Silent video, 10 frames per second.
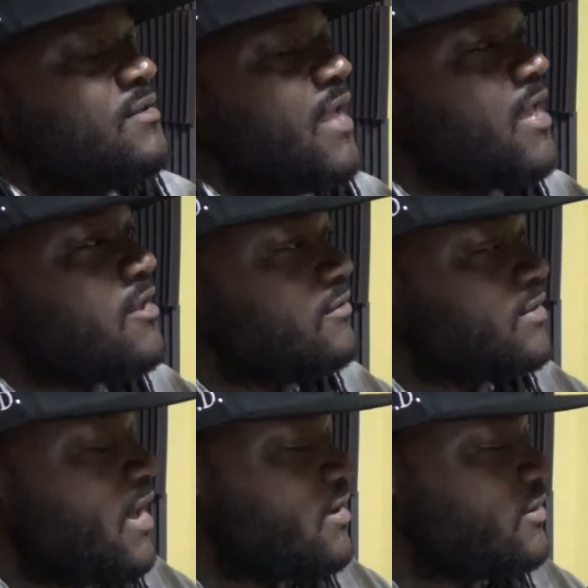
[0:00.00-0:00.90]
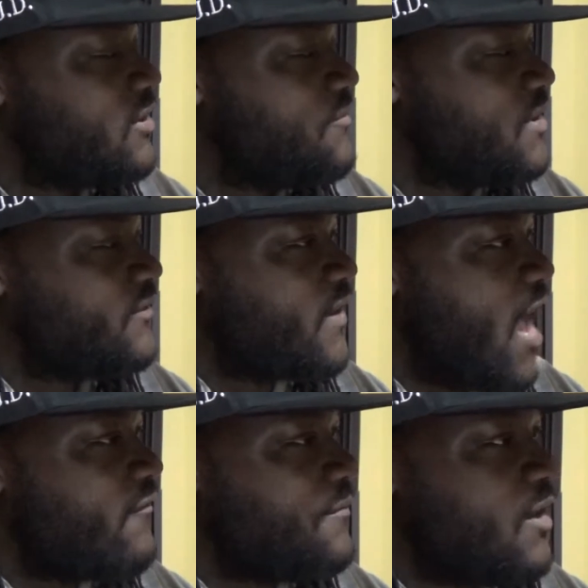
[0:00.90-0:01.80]
Thank you so much for
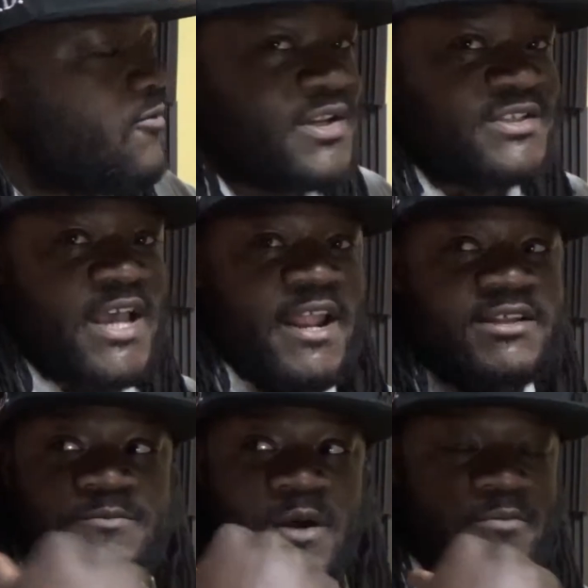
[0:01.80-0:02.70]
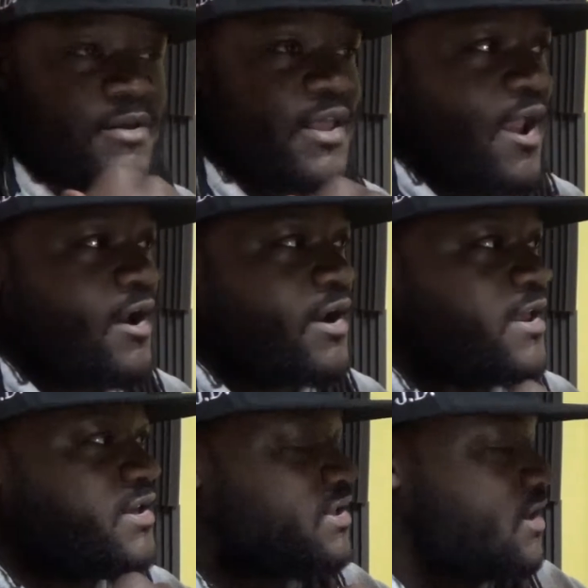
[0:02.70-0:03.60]
having me. I want to shout out to my brother Aaron.
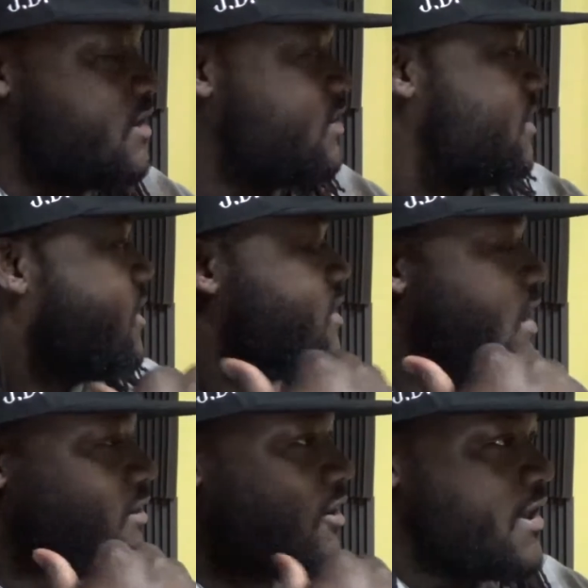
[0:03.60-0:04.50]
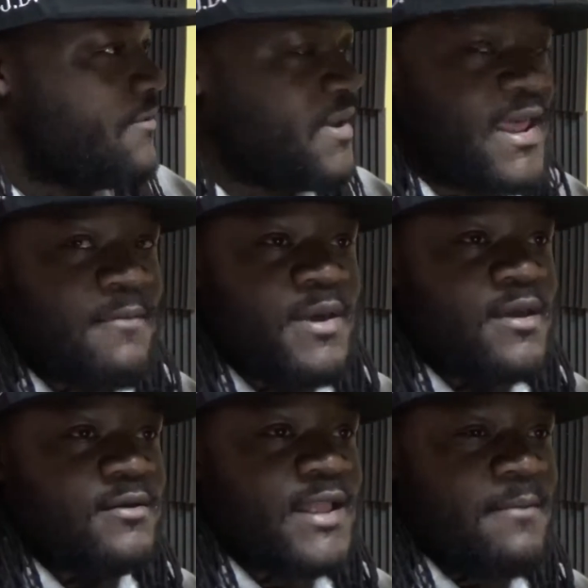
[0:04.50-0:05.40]
He's here. Y'all know him. He that
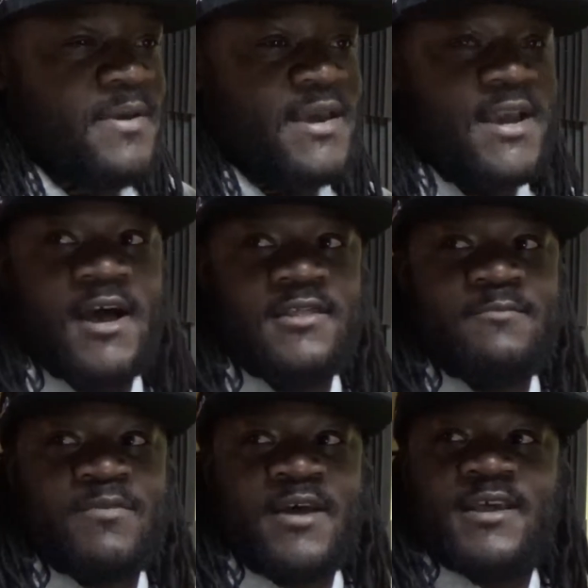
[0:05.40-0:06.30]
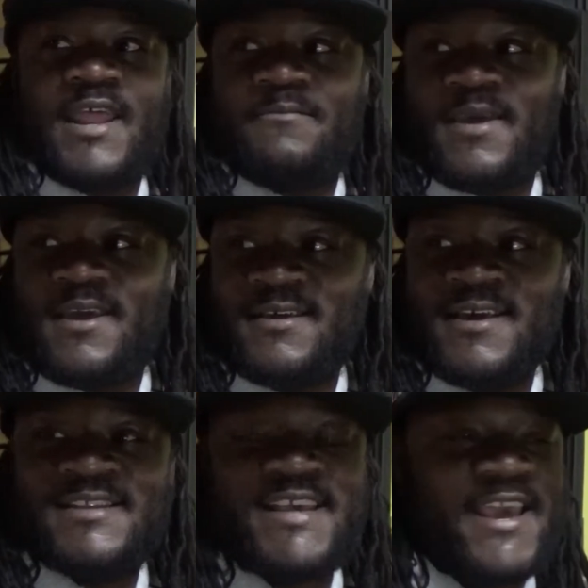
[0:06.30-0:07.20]
big cuddly brother that be
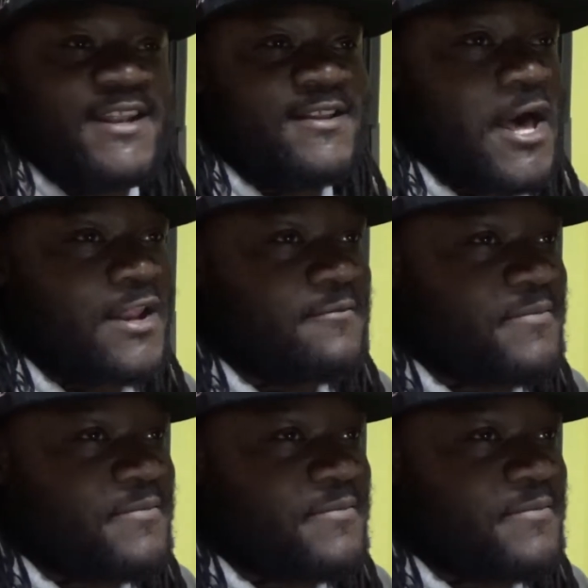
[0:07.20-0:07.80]
taking a lot of.